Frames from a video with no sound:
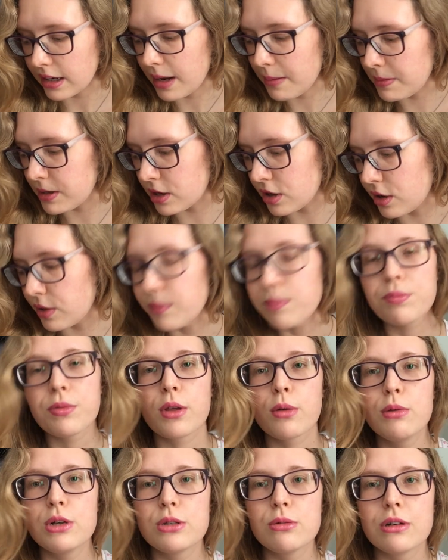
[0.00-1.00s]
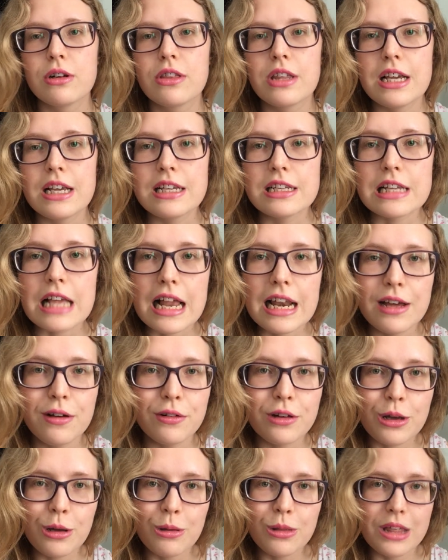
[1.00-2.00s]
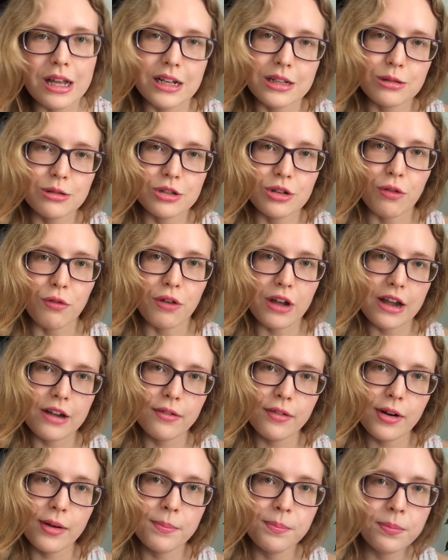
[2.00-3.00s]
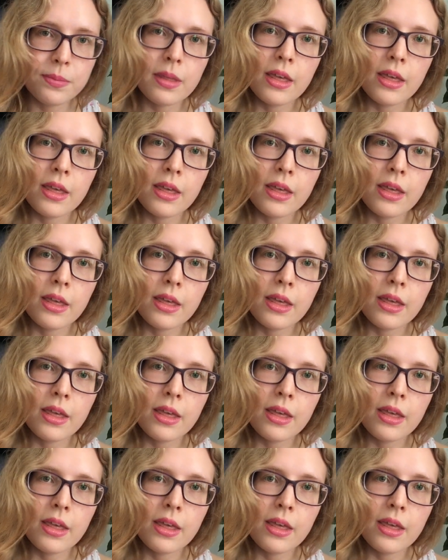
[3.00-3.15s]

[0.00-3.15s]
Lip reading: Let me know which one of these little cute things was your favourite,